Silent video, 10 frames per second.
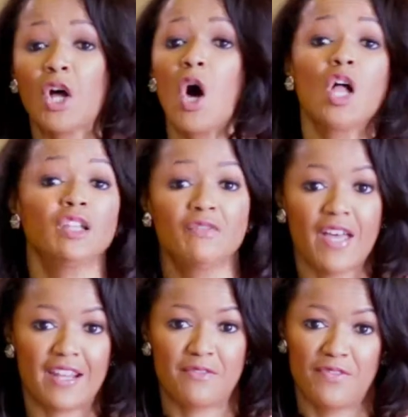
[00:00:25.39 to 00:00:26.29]
and all of
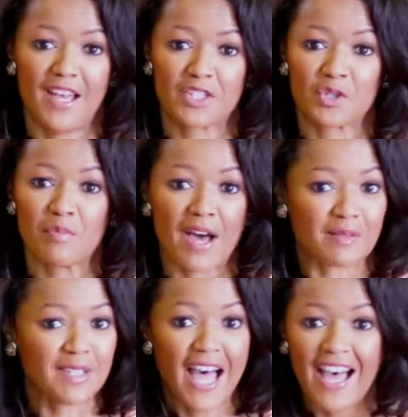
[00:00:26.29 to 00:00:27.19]
that affects your
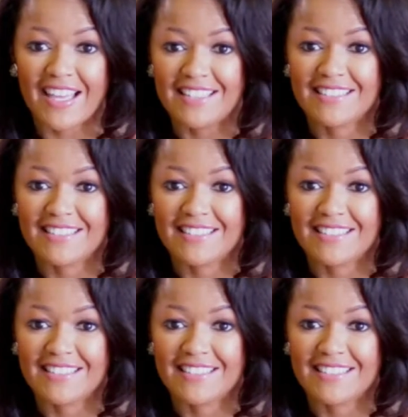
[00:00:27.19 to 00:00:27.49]
bottom line.